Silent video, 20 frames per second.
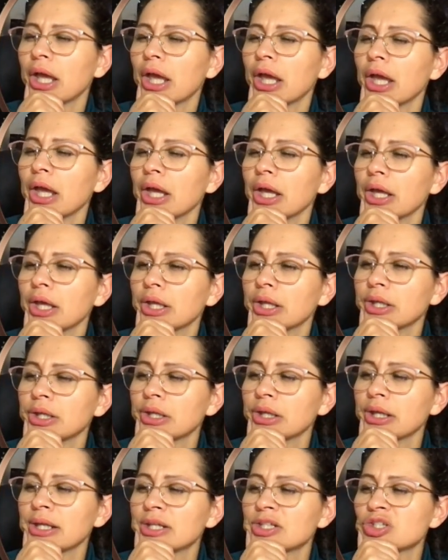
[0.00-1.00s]

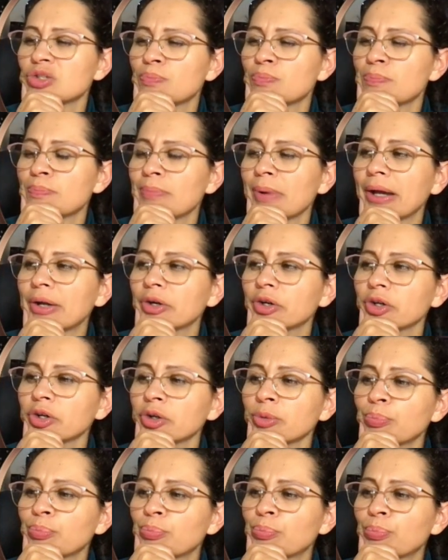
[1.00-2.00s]
And it's
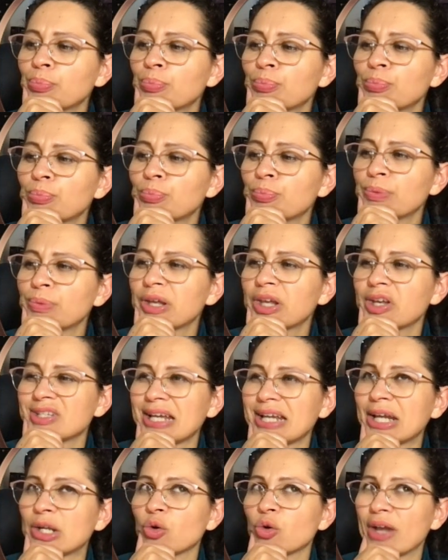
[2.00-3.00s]
better
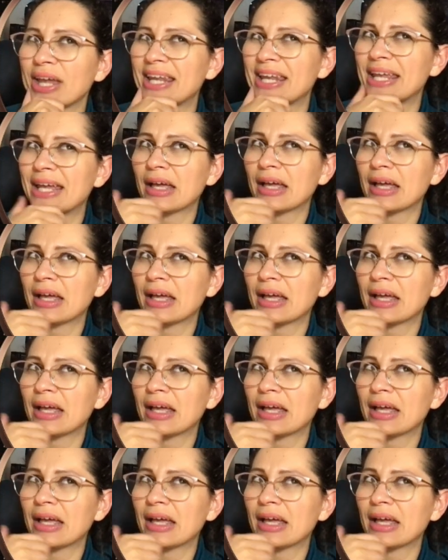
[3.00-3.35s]
because I don't